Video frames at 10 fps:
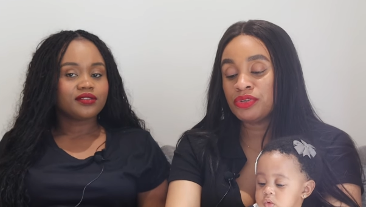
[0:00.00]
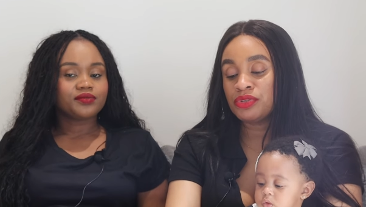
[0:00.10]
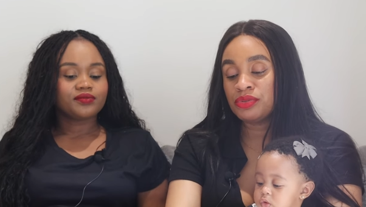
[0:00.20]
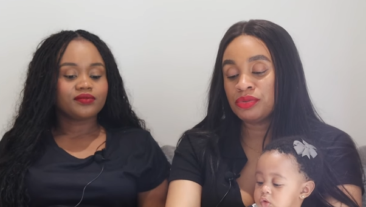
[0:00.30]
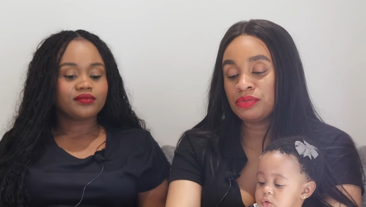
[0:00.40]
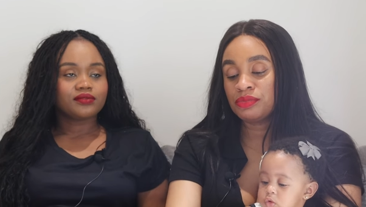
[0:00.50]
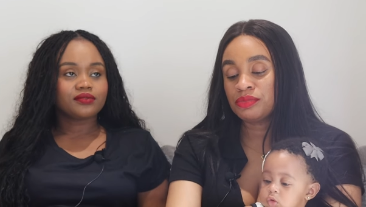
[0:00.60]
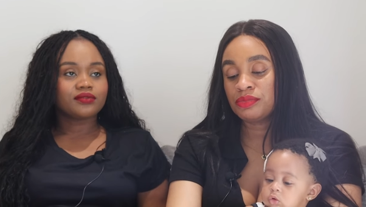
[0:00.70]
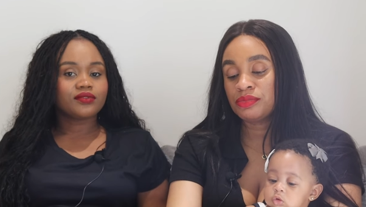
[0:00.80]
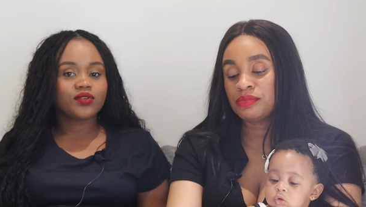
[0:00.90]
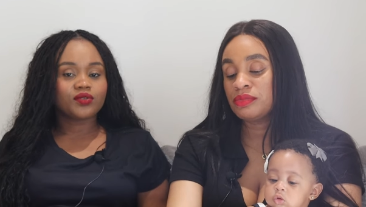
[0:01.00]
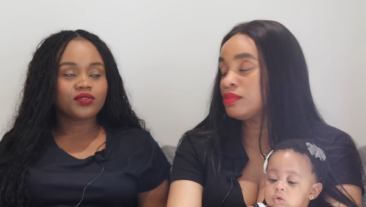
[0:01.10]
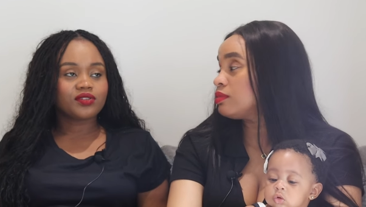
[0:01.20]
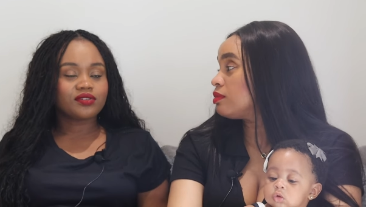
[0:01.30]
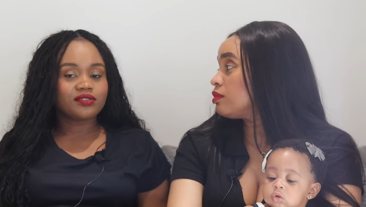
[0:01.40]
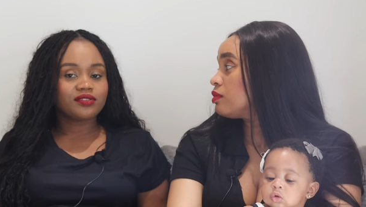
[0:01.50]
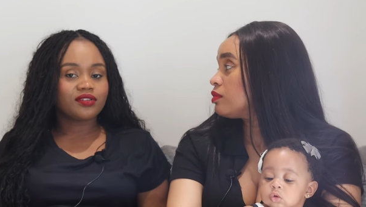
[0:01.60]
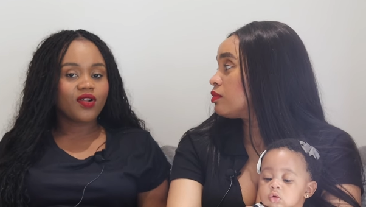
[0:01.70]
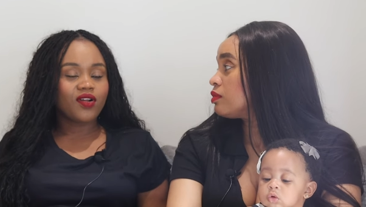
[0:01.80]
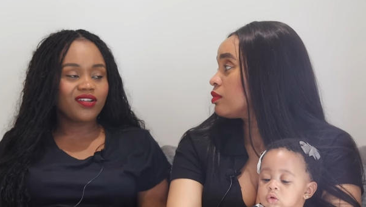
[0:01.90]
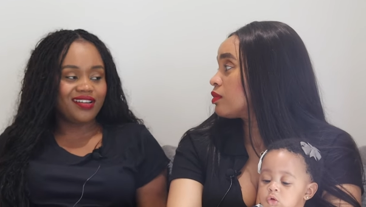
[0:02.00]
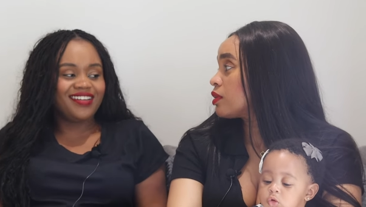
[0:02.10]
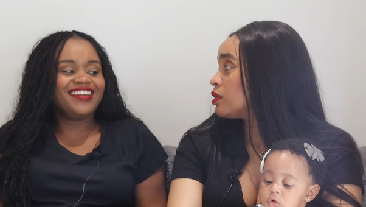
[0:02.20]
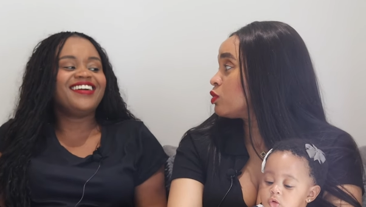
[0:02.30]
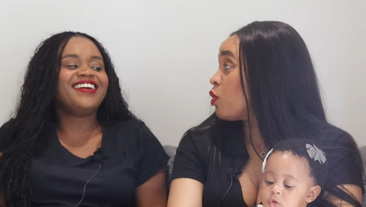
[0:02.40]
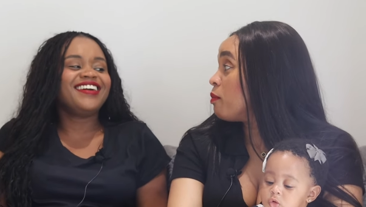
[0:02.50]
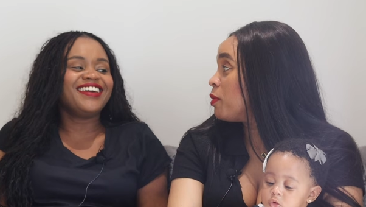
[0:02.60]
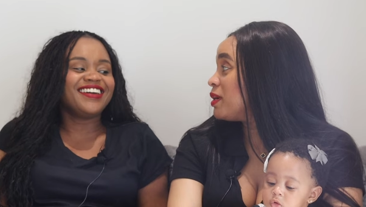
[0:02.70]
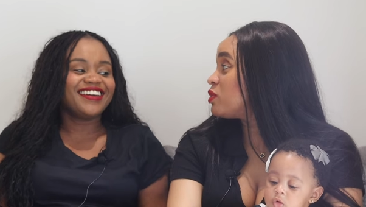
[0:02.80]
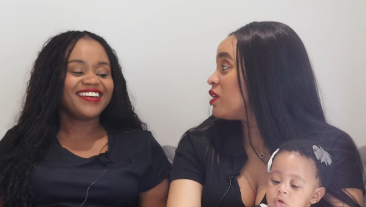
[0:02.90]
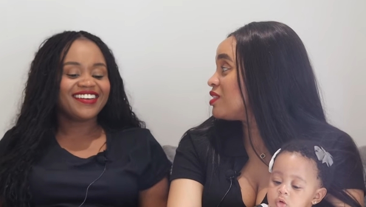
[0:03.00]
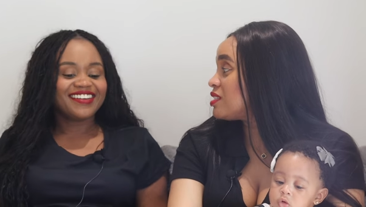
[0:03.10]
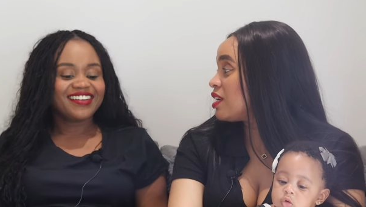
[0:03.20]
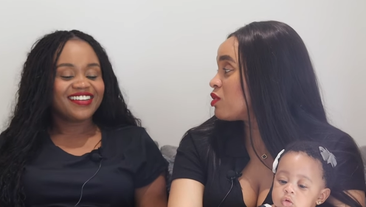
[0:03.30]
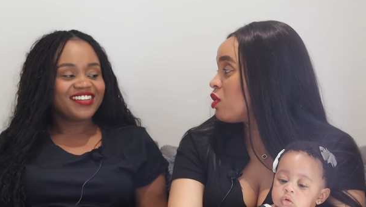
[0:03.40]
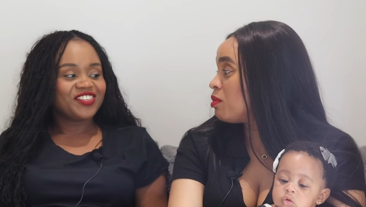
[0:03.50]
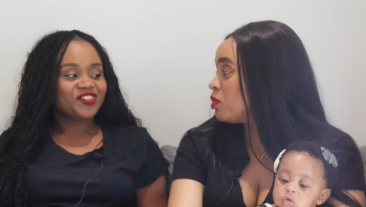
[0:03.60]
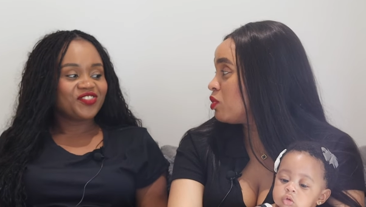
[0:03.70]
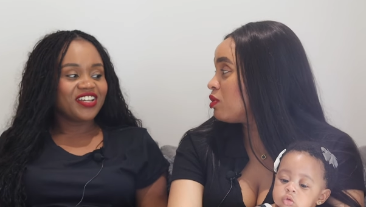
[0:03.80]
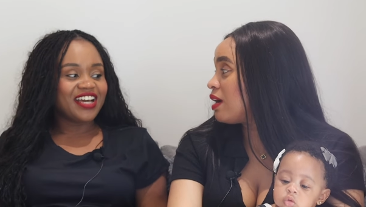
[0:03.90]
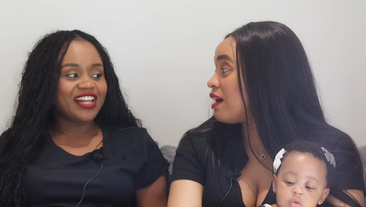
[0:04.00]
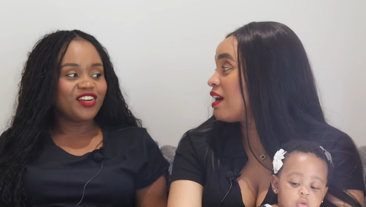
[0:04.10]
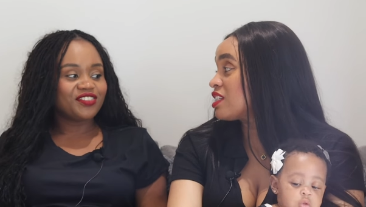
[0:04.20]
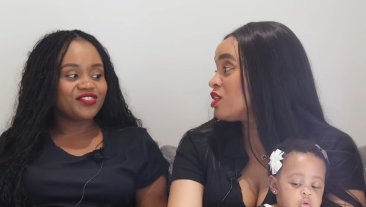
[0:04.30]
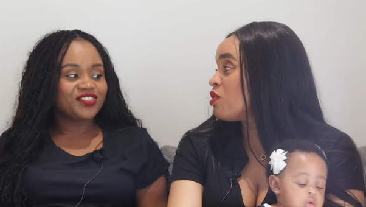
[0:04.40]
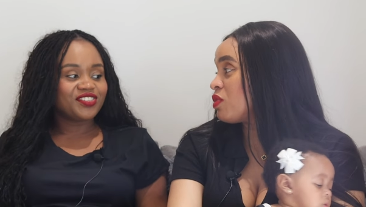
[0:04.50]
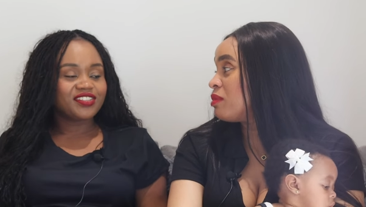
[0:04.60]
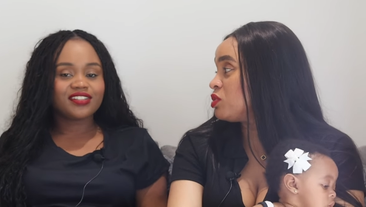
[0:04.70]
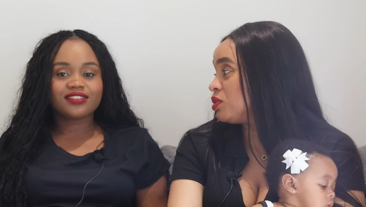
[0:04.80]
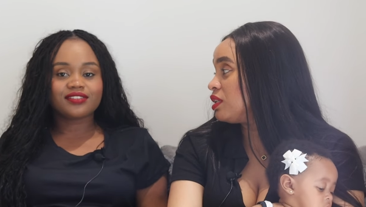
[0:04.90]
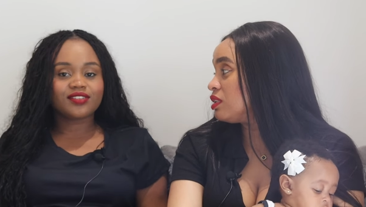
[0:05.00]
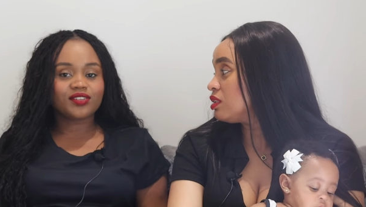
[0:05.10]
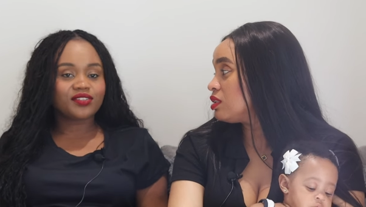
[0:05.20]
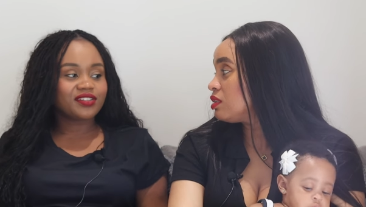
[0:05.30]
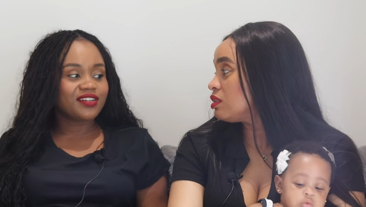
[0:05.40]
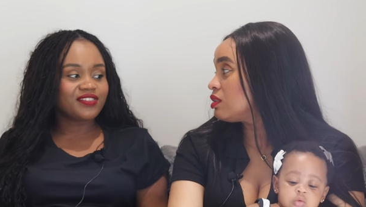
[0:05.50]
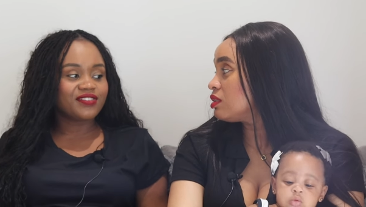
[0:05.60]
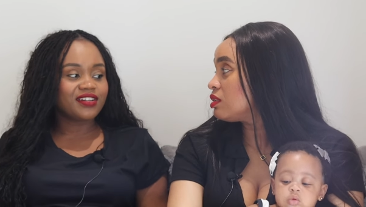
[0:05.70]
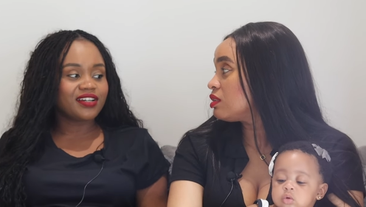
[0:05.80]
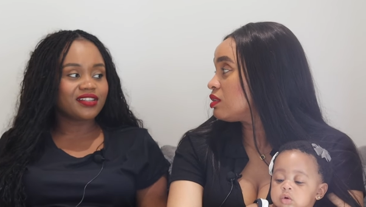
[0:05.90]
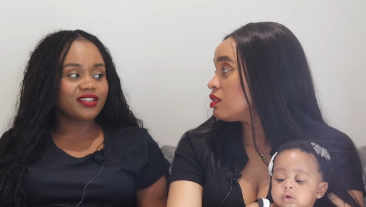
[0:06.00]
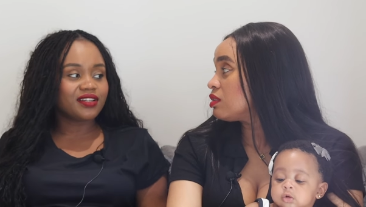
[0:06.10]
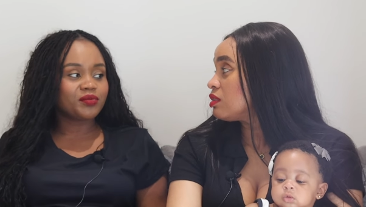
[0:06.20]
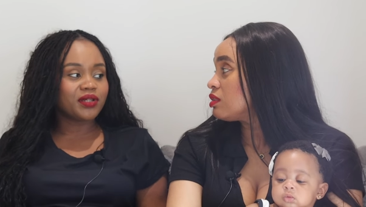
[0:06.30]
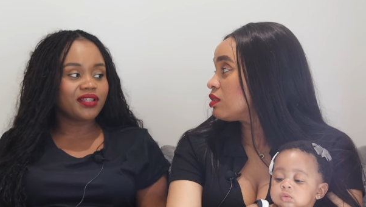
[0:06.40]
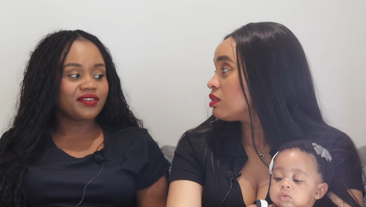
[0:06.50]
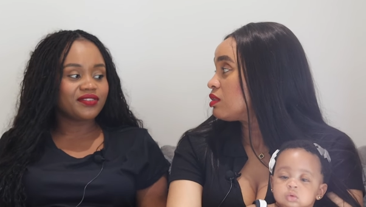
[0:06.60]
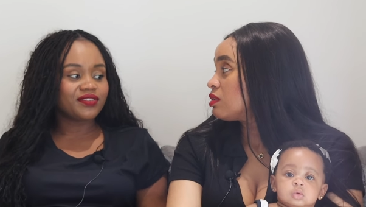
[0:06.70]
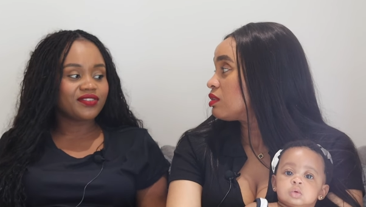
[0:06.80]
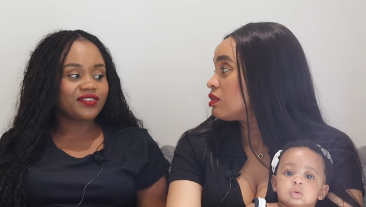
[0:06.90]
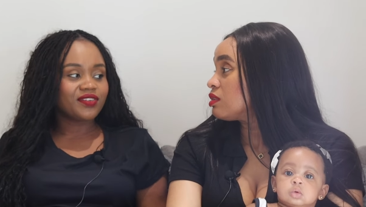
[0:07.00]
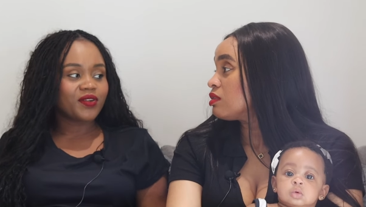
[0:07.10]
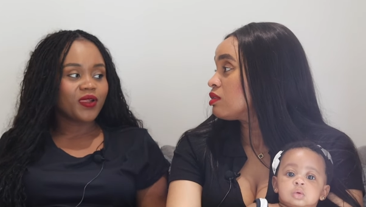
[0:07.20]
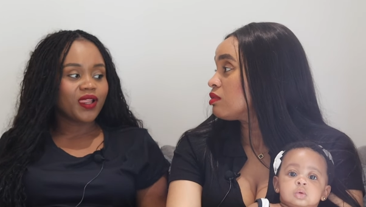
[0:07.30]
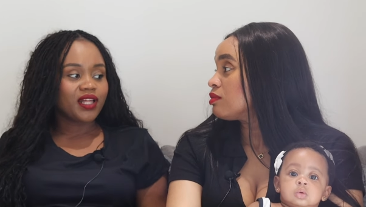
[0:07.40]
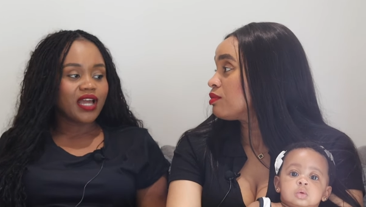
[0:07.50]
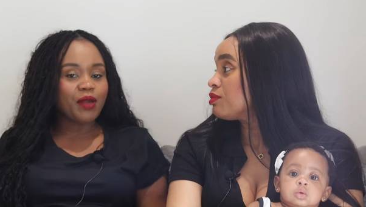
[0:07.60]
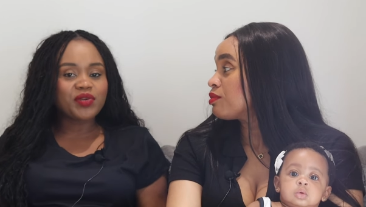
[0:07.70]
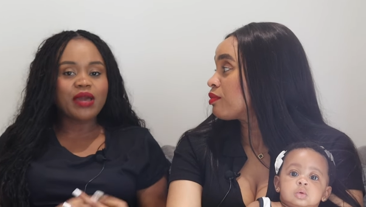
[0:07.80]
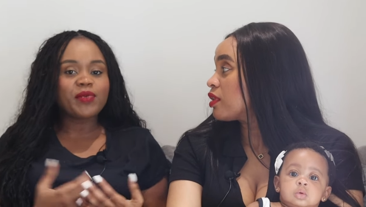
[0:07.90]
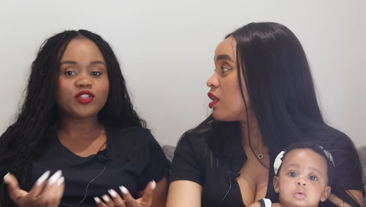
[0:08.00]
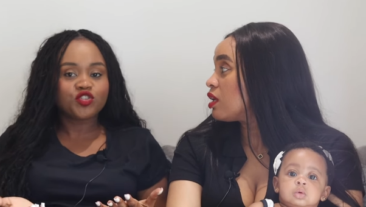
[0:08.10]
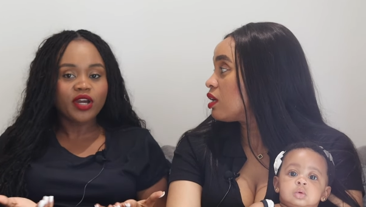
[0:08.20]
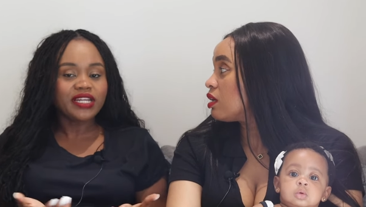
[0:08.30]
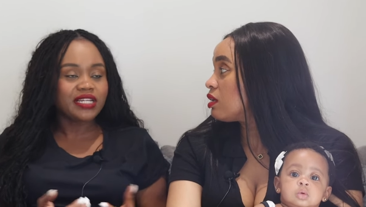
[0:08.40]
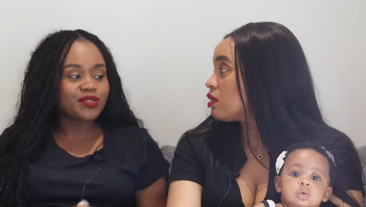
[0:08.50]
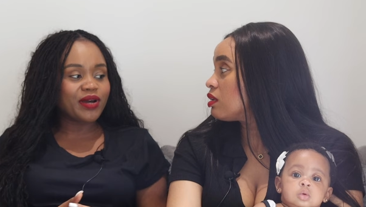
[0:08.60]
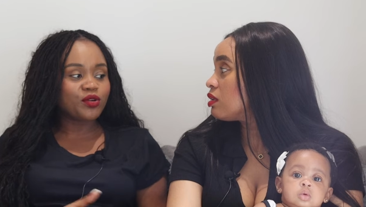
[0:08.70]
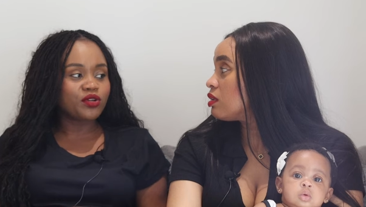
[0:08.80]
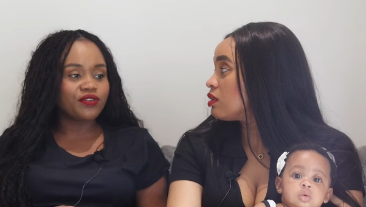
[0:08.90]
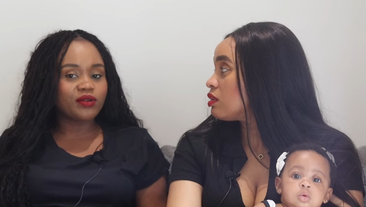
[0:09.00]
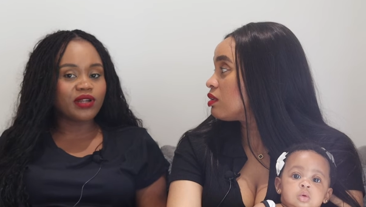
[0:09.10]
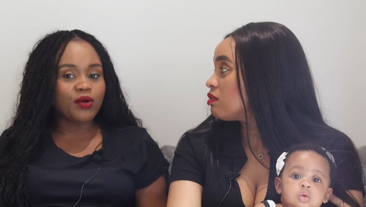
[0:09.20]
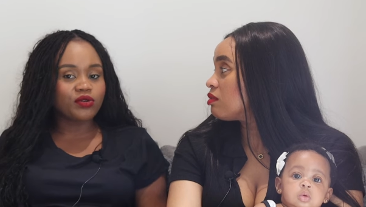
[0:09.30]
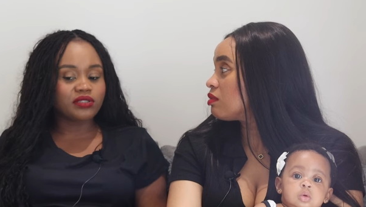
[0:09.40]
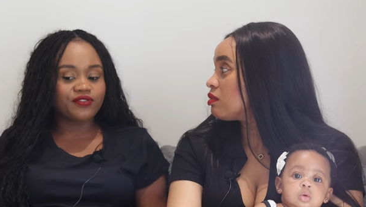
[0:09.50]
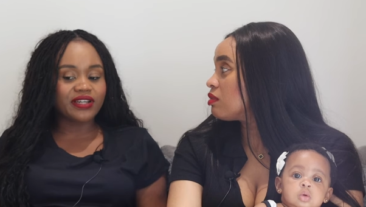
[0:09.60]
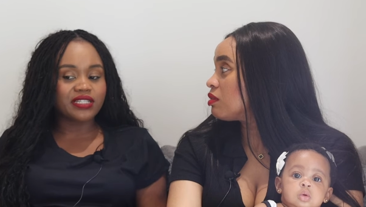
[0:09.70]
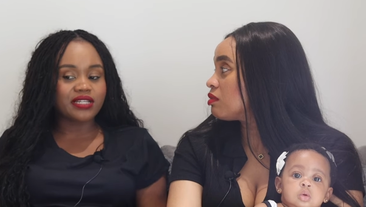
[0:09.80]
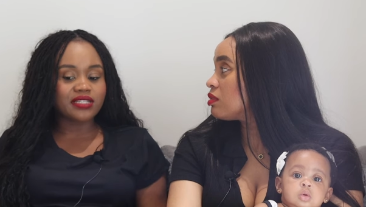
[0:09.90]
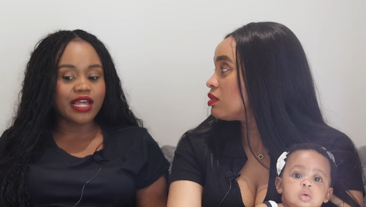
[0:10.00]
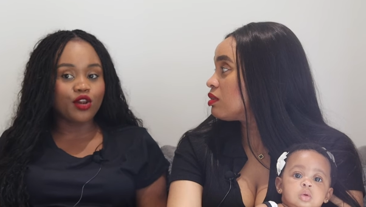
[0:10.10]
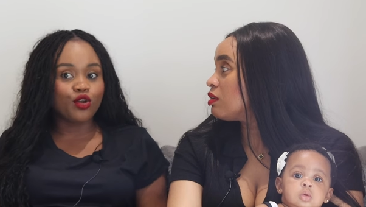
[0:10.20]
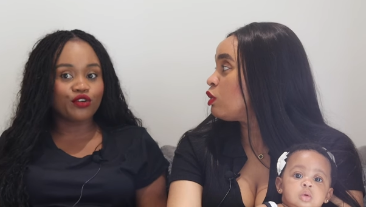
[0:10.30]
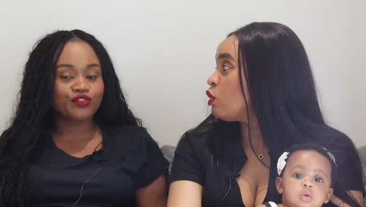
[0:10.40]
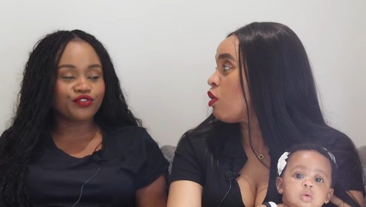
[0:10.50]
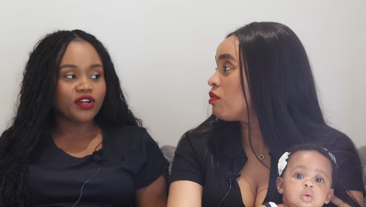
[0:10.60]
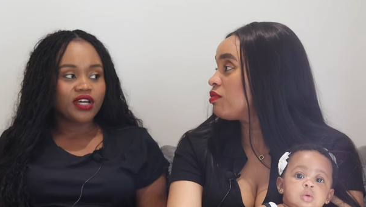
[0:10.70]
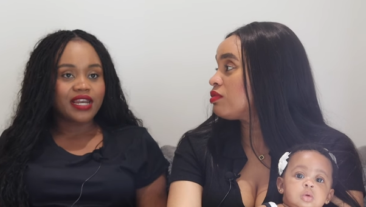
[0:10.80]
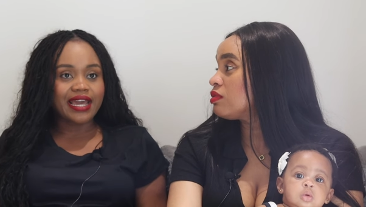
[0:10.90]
Speaker 1: you do? No. One moment where you said, "Come, I, I love, actually love what I'm doing." No,
Speaker 2: I've never had that in my life. I mean, I'm enjoying it, but I don't know if I, will define it as I love. love.